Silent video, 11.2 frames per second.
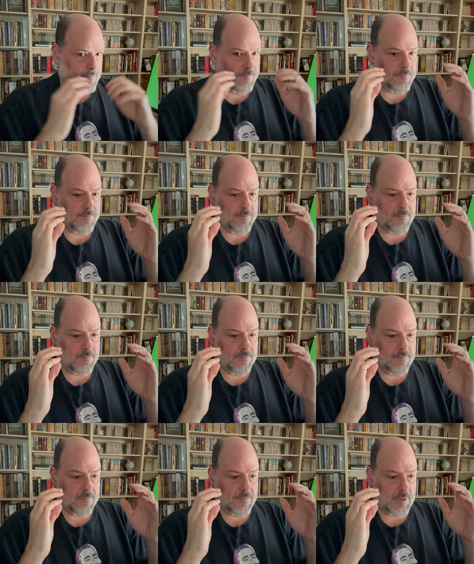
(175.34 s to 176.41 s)

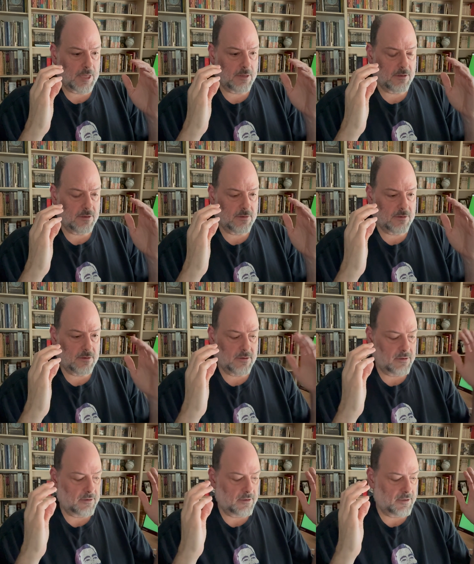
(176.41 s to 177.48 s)

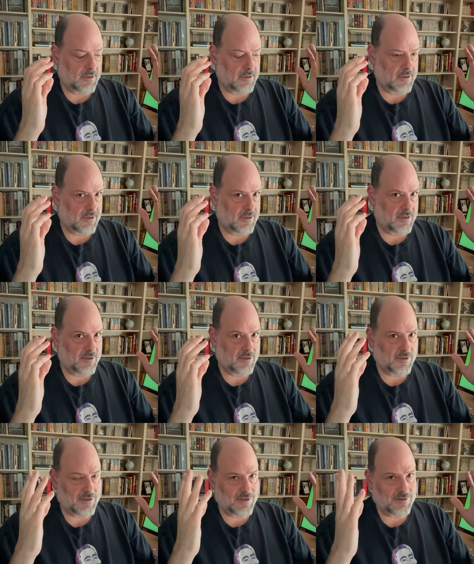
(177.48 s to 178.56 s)

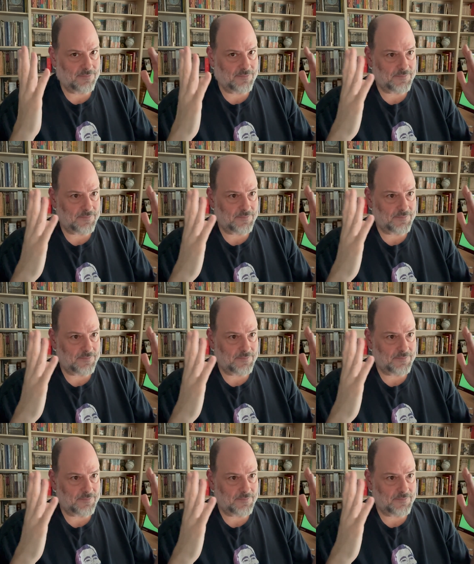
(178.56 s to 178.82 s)
Nobody speaks.